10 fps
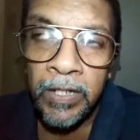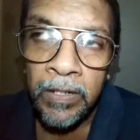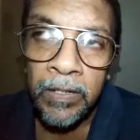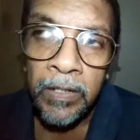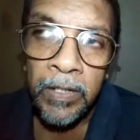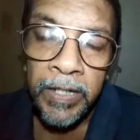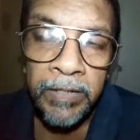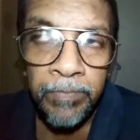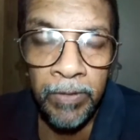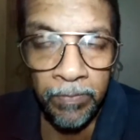
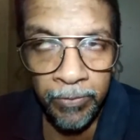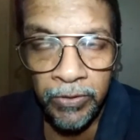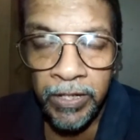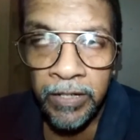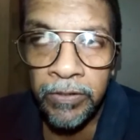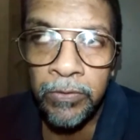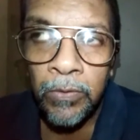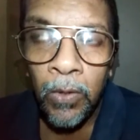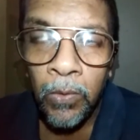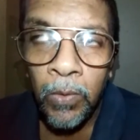it proceeds to
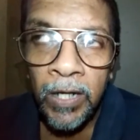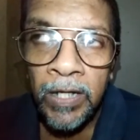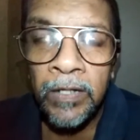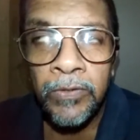Kohuala.